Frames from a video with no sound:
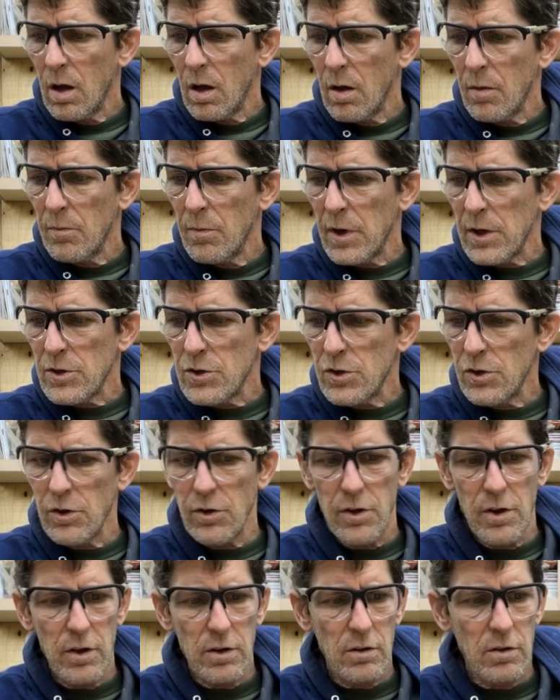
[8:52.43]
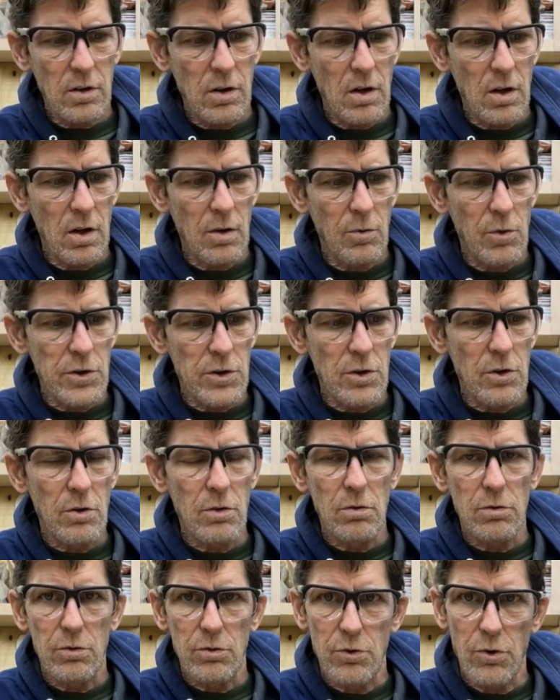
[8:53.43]
Make sure that when
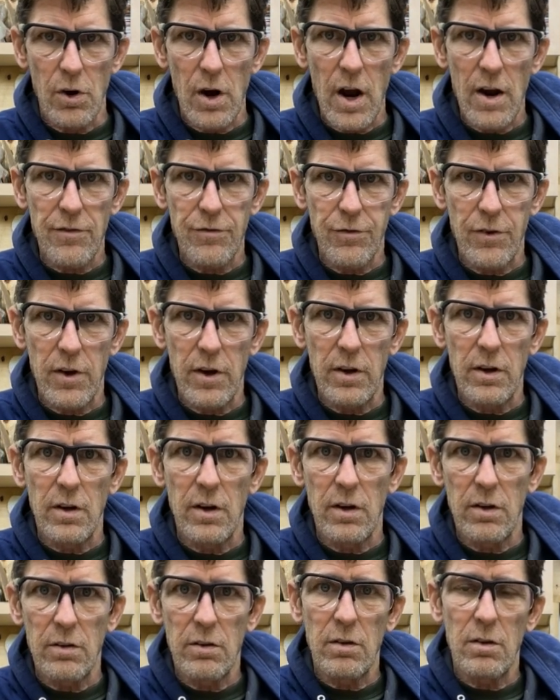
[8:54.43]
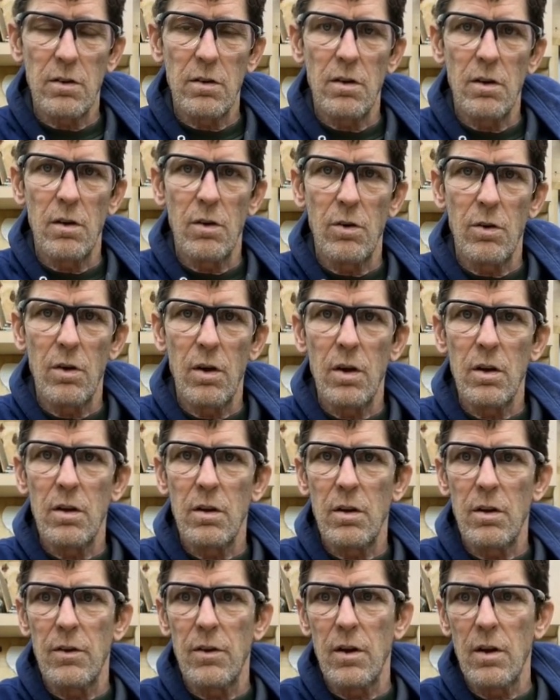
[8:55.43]
you dry fit, and
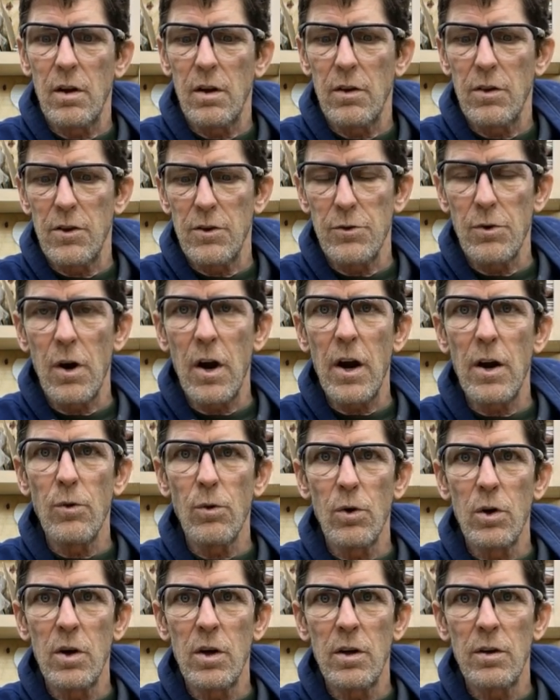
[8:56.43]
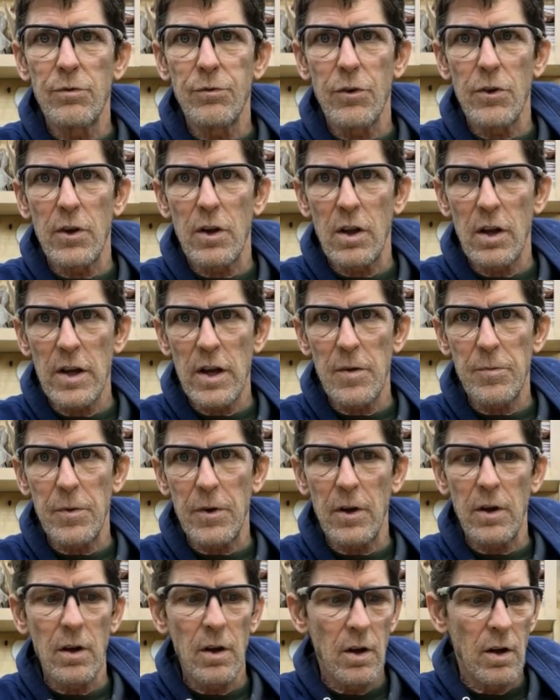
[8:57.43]
the dry run for the
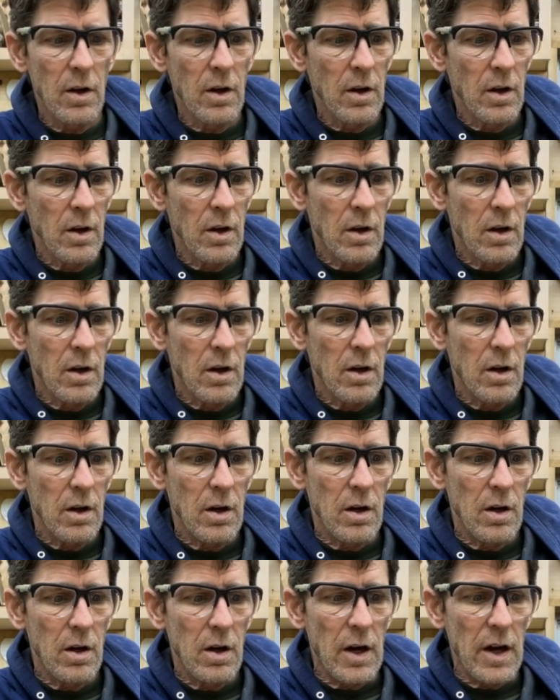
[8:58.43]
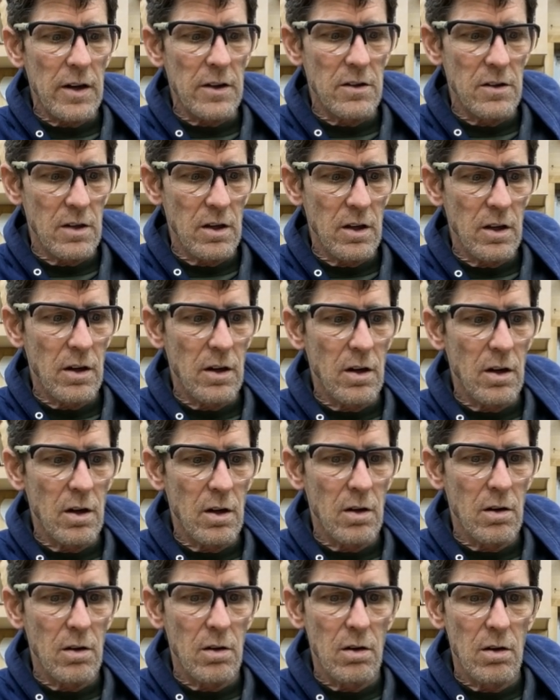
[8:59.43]
clamping, I did
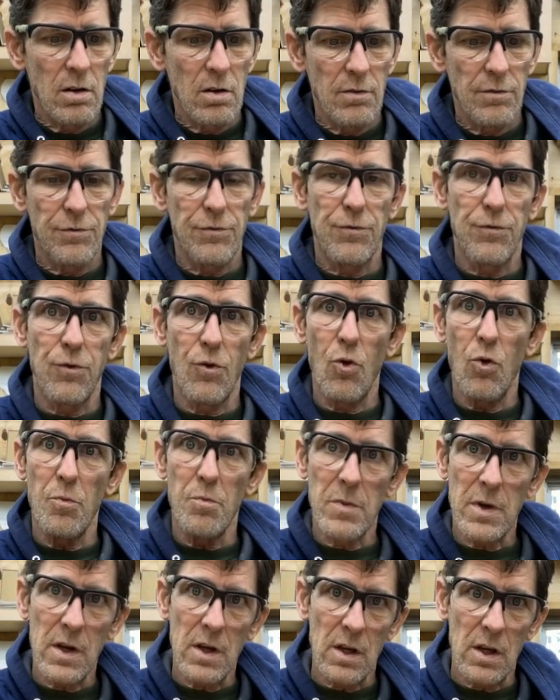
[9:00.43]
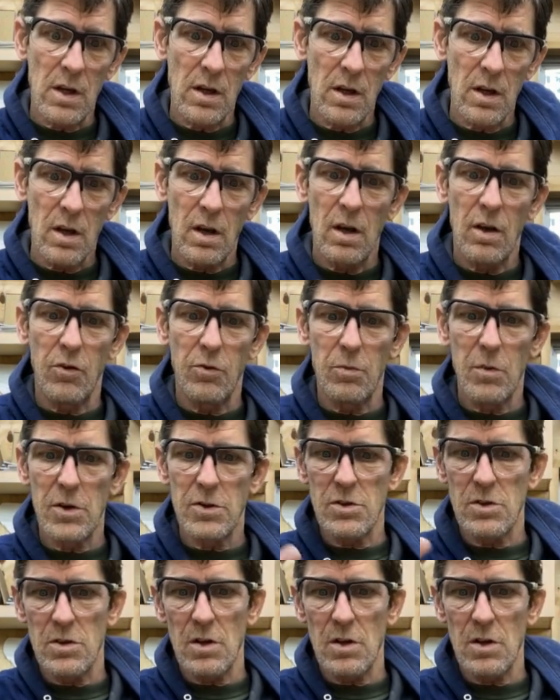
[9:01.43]
for me as much as